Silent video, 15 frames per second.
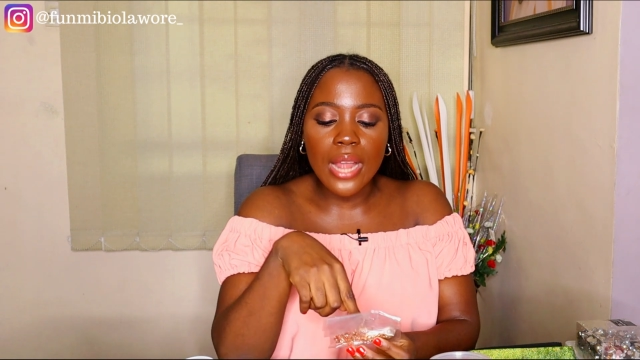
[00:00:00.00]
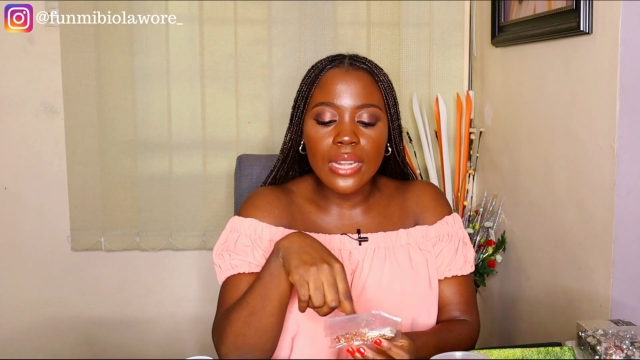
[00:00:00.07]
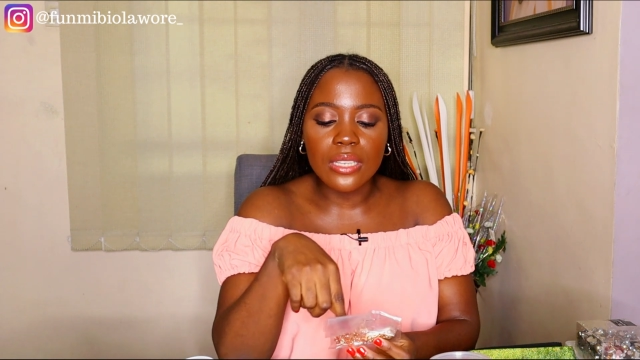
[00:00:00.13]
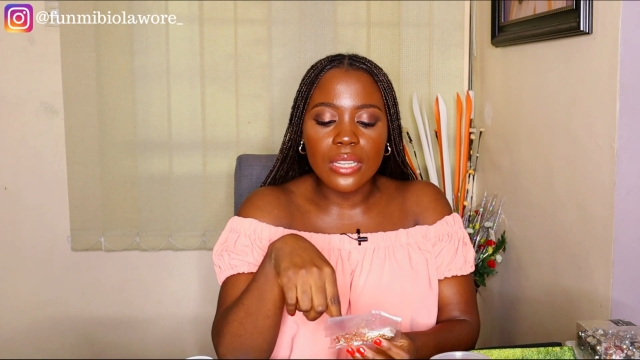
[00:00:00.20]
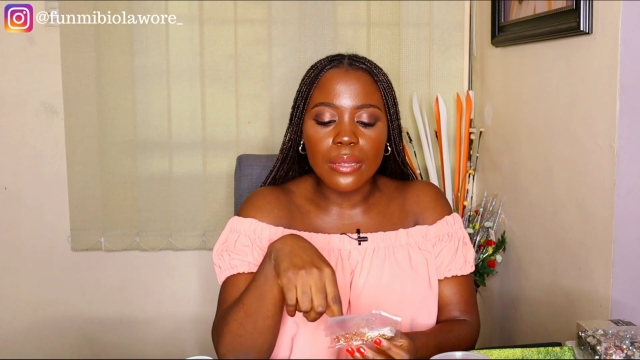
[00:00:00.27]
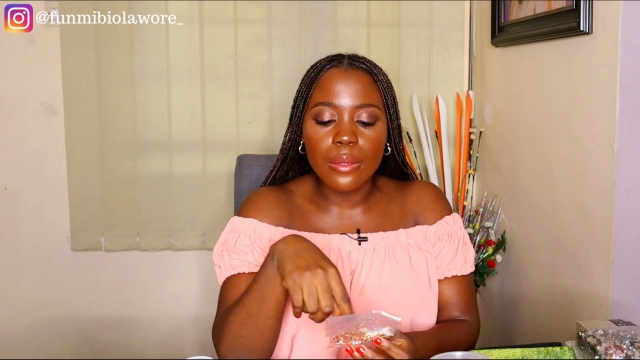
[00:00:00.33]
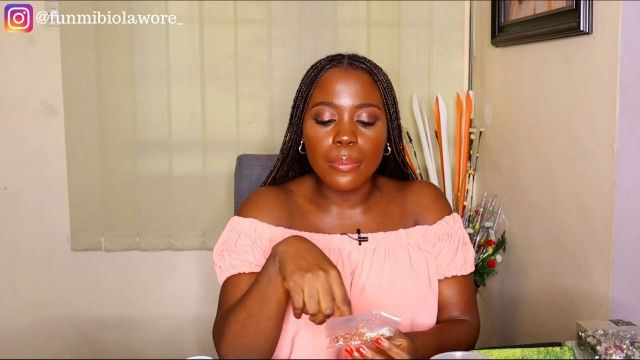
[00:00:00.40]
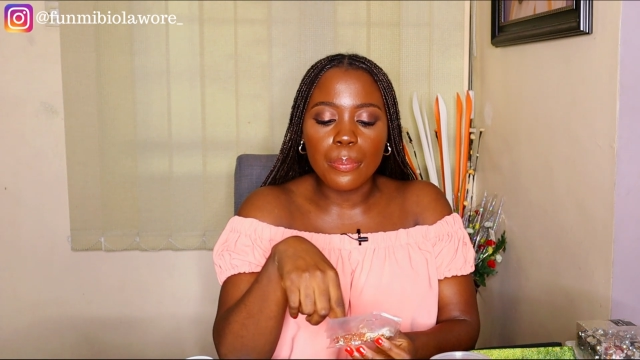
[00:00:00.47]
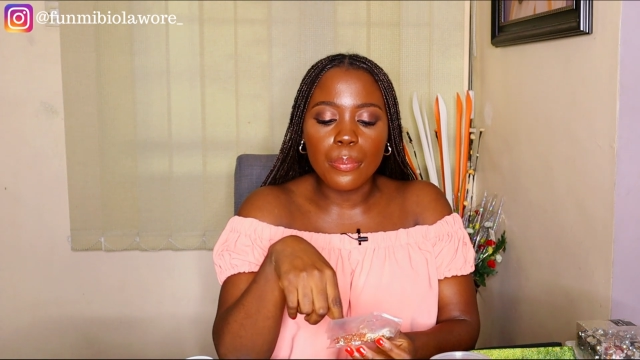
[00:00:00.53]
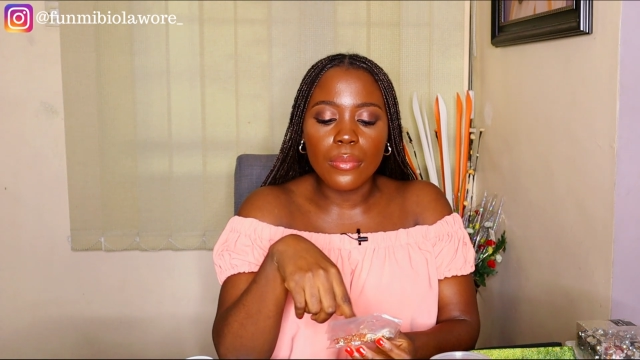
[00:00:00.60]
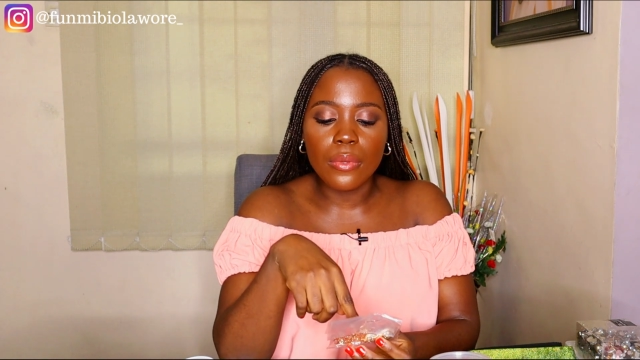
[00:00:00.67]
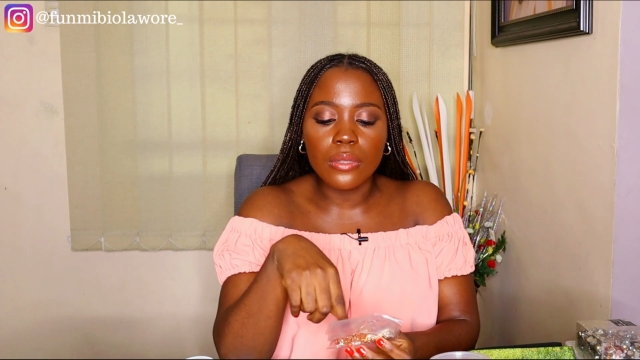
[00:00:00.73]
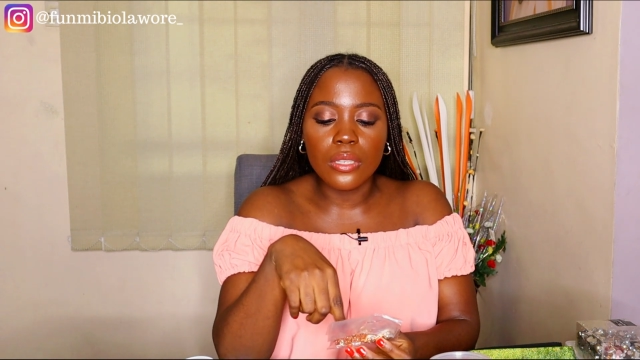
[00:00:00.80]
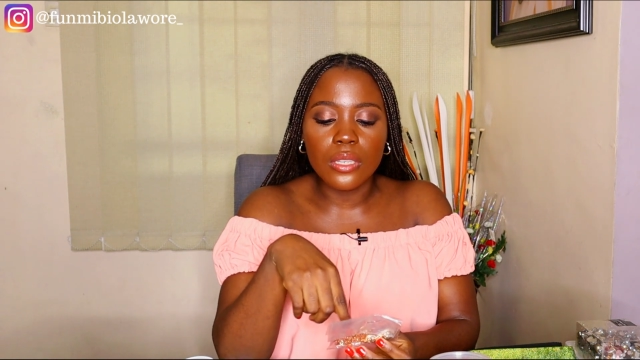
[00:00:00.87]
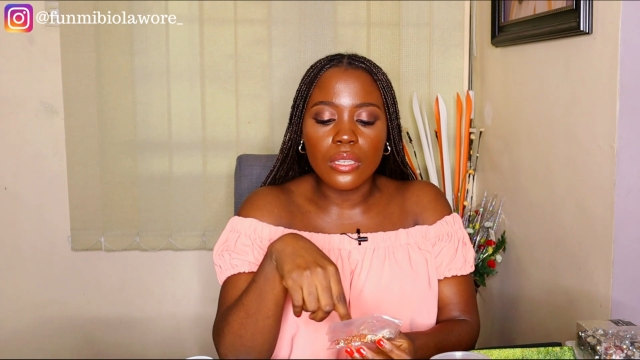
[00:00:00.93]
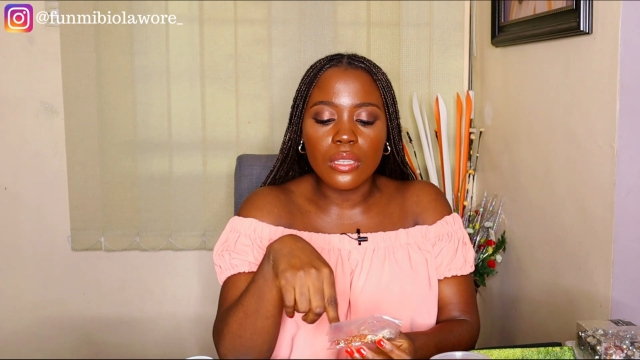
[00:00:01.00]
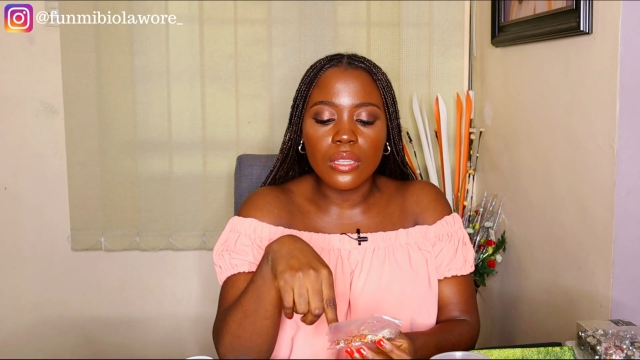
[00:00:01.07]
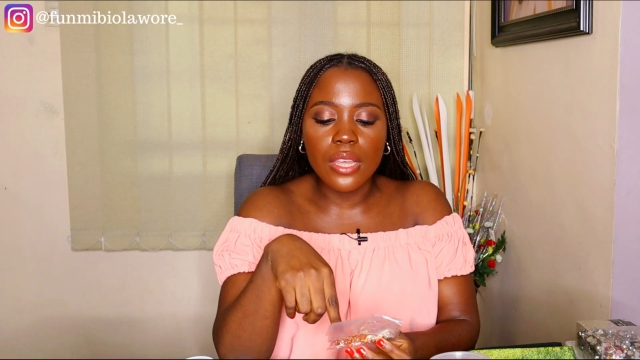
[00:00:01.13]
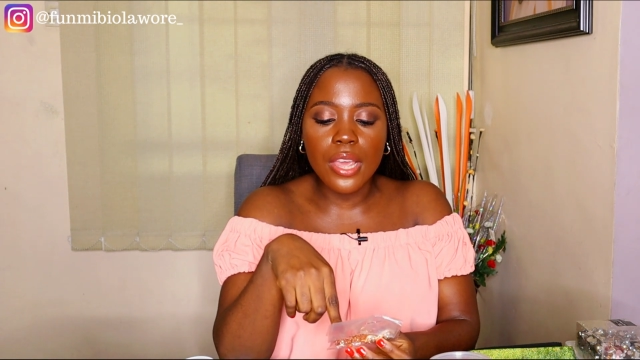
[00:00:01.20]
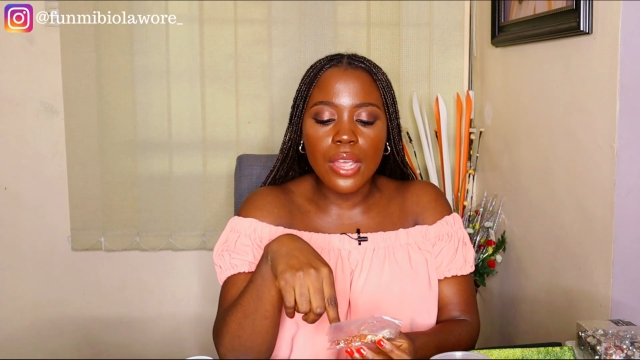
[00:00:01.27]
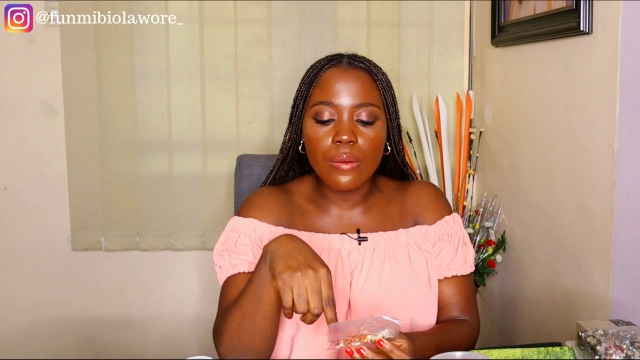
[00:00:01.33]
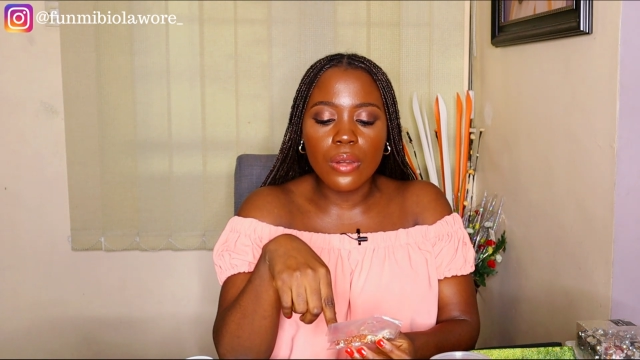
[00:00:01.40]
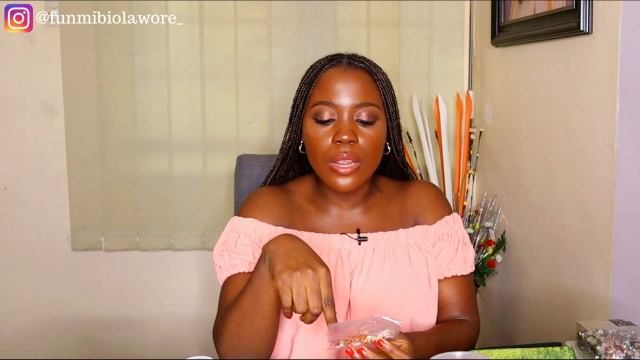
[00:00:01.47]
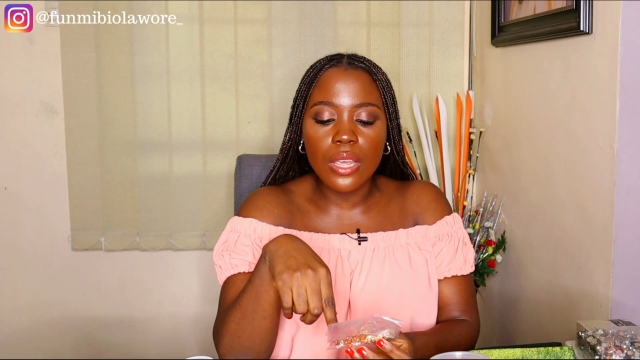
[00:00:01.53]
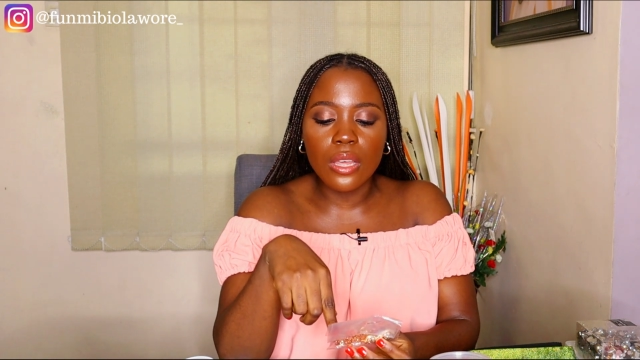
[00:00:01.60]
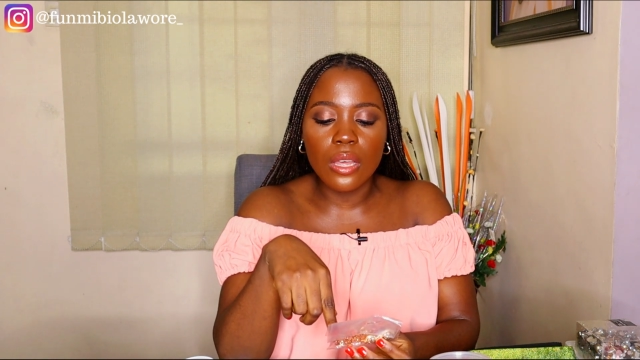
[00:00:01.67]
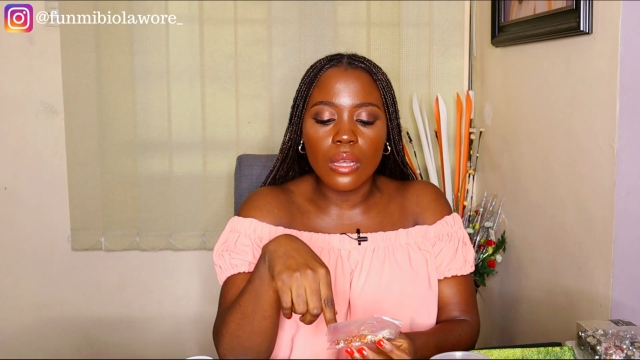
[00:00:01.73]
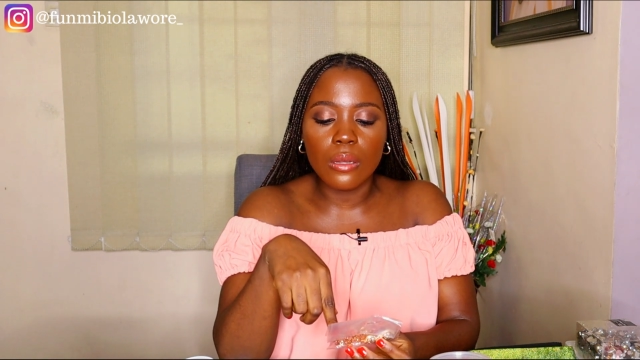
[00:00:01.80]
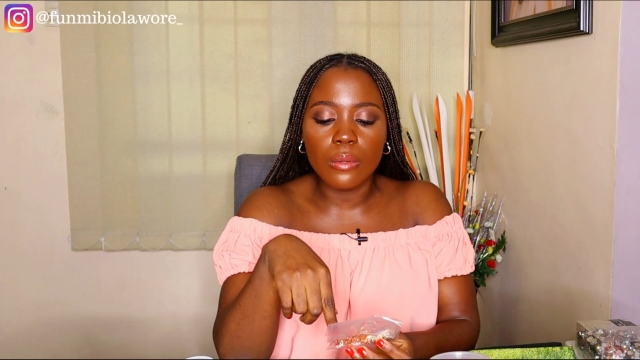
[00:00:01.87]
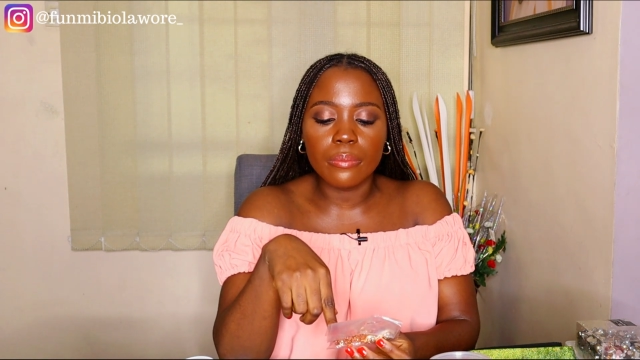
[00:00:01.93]
and the
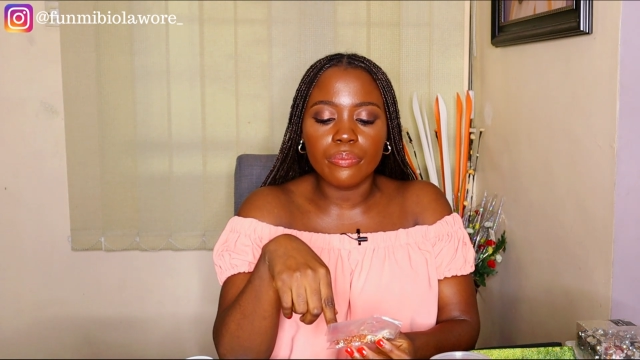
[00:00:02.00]
earring